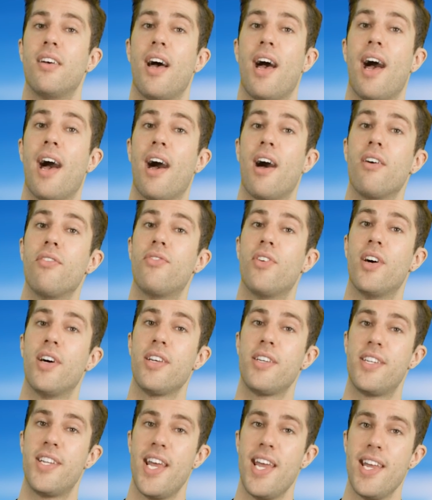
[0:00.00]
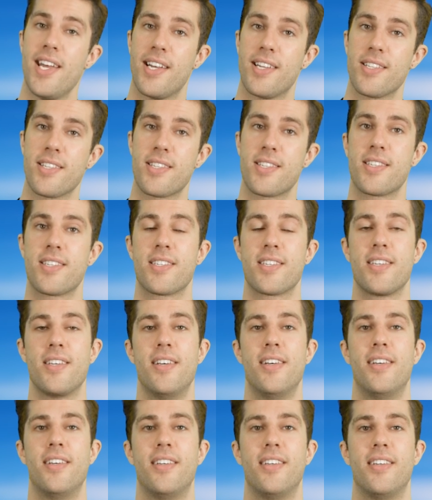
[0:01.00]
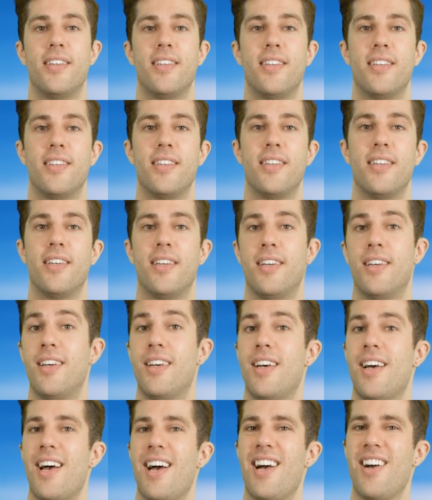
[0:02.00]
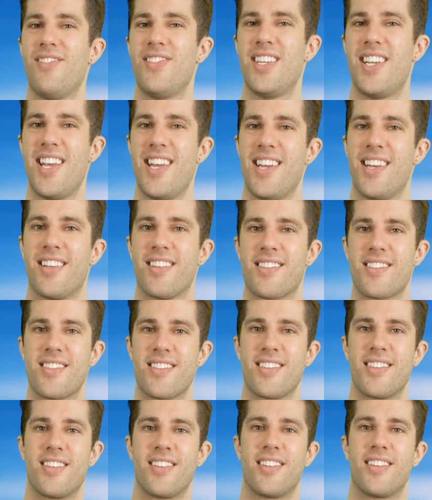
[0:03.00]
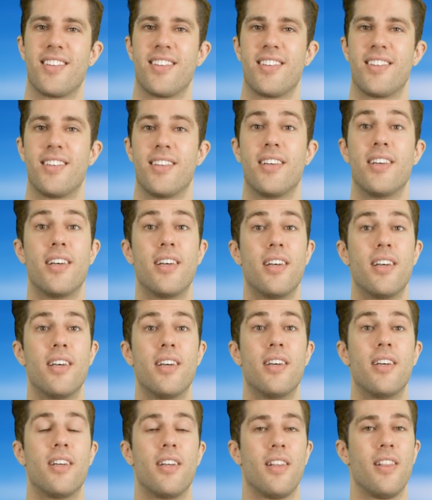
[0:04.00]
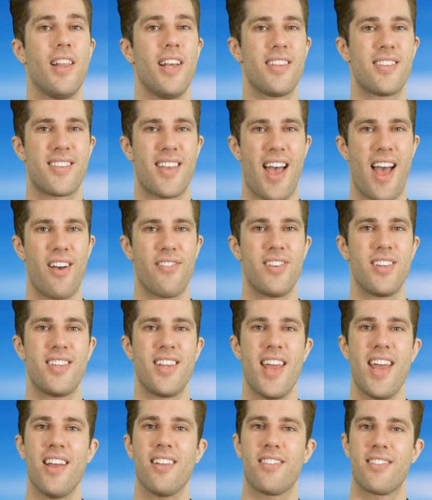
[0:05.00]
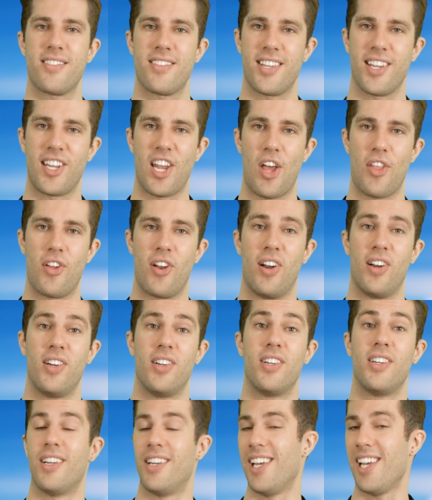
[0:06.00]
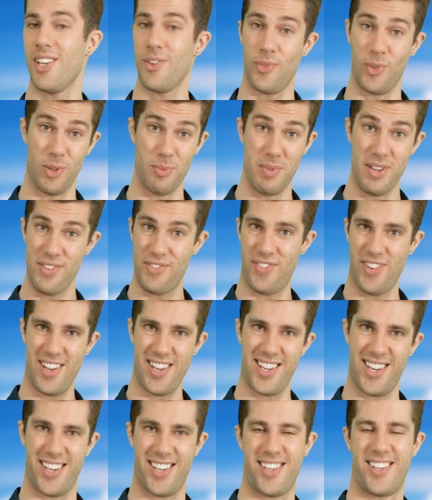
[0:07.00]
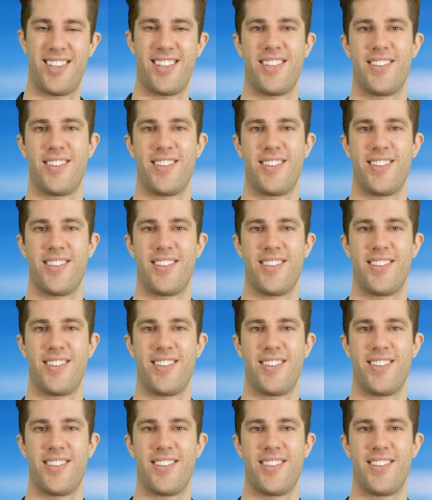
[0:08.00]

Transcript: Have a dance. Have a dance. Let's have a dance together. It will be fun.